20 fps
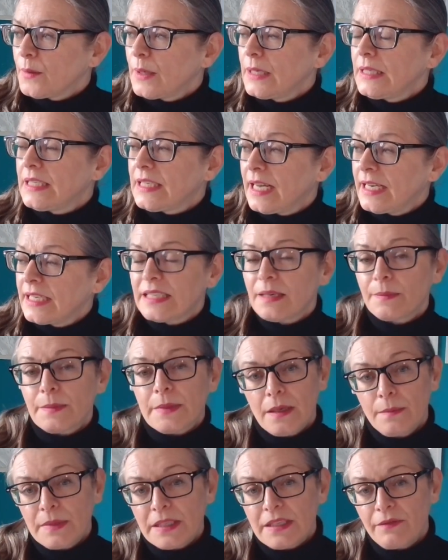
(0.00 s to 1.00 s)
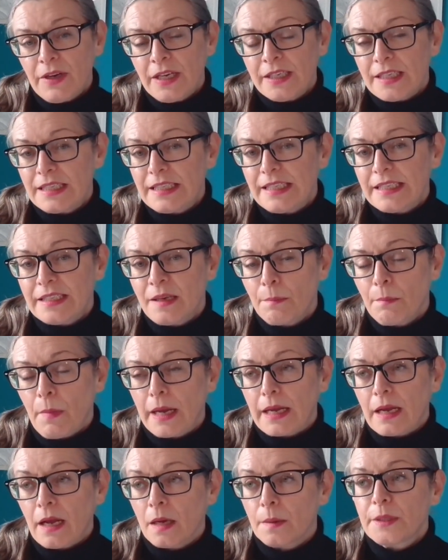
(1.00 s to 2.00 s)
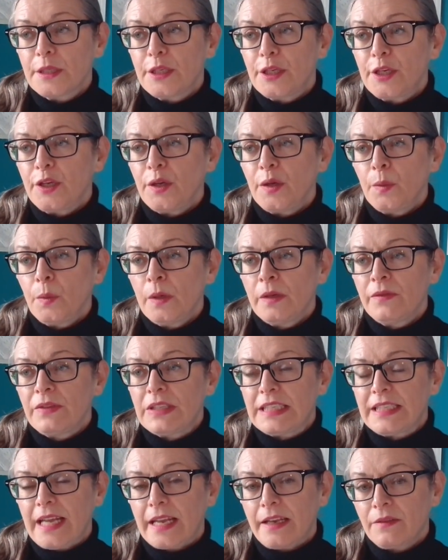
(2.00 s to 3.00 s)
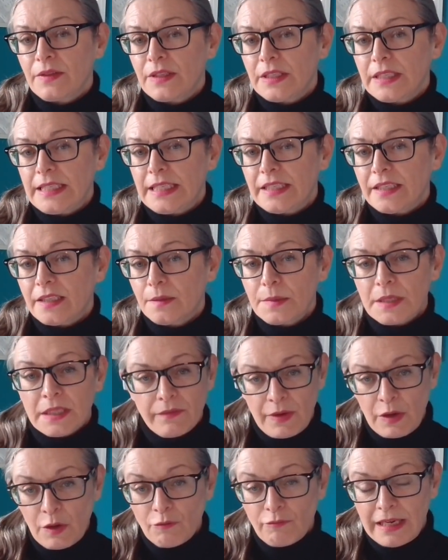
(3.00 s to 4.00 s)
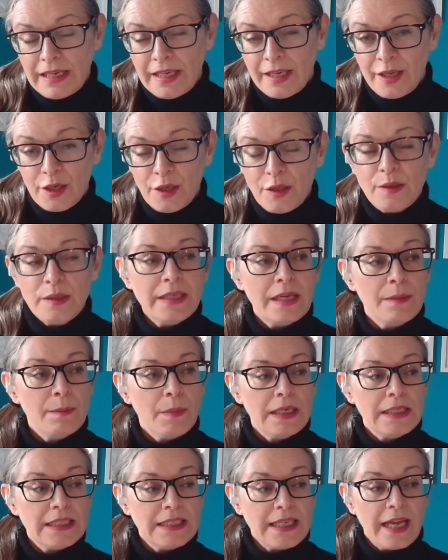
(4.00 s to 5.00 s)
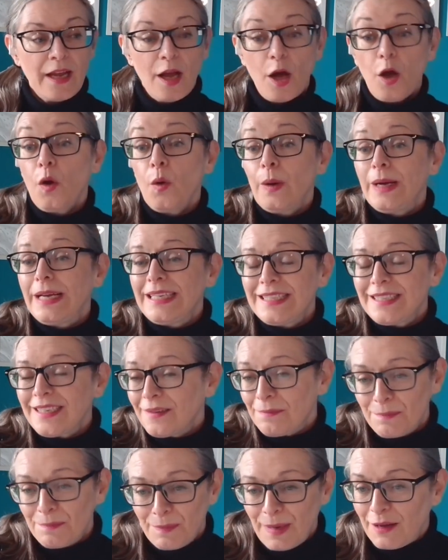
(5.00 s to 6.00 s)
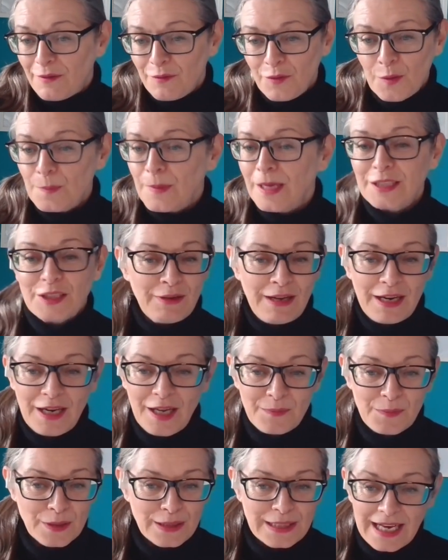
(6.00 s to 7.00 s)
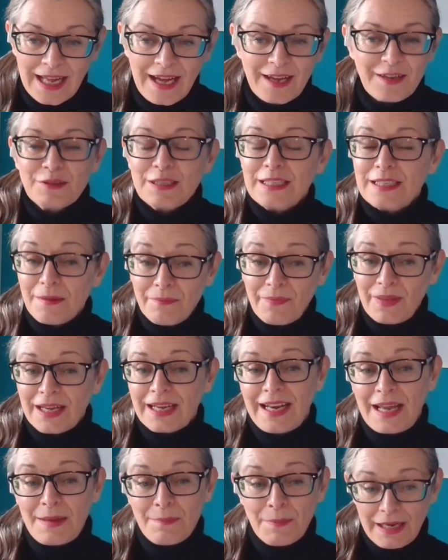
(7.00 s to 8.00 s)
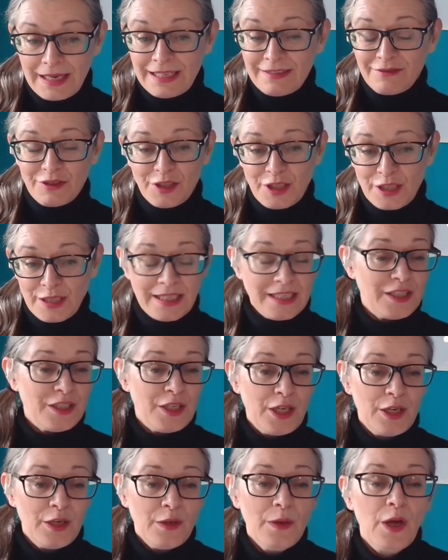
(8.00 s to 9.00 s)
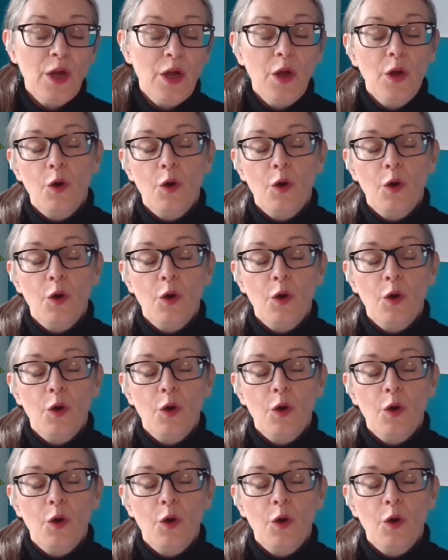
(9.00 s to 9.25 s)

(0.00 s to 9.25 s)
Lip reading: So I'd say sometimes the virtual assistant might come to you with a set of systems that they already use. They might say, oh, here's a platform like Trello or Slack or something, and they might introduce that to you.